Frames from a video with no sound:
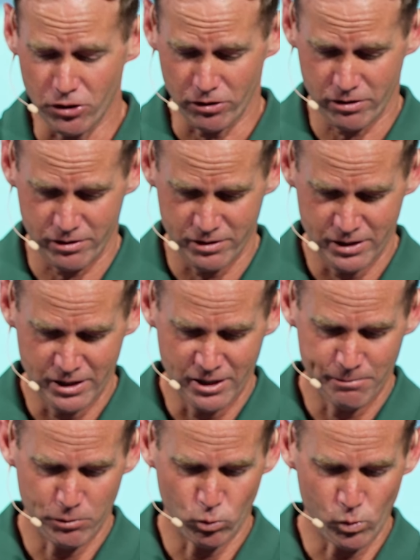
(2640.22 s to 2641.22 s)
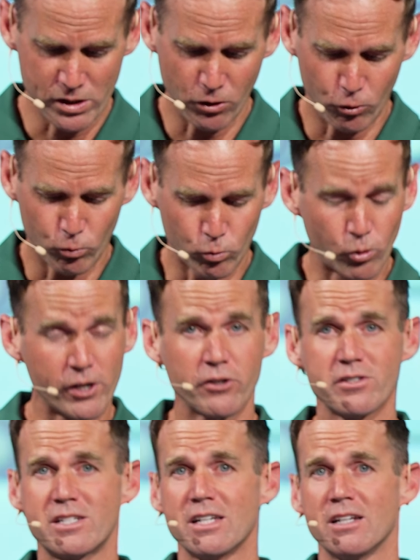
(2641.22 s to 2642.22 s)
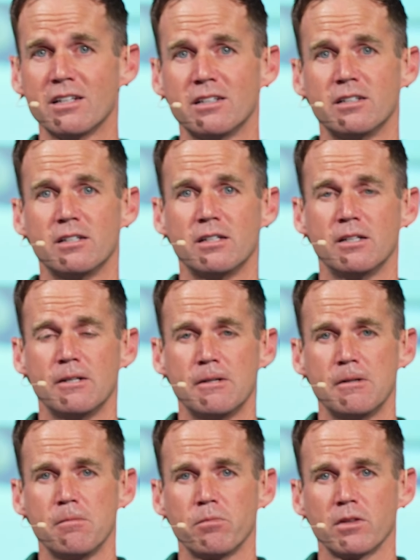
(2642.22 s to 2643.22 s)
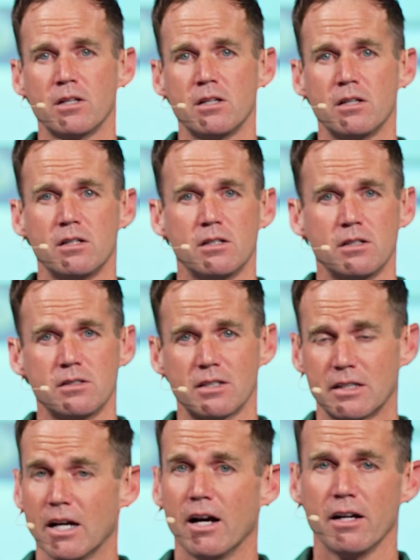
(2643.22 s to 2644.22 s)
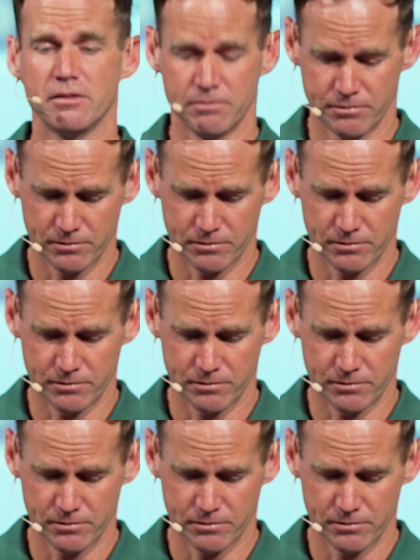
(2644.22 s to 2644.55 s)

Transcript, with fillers: earth, but we are royalty to God.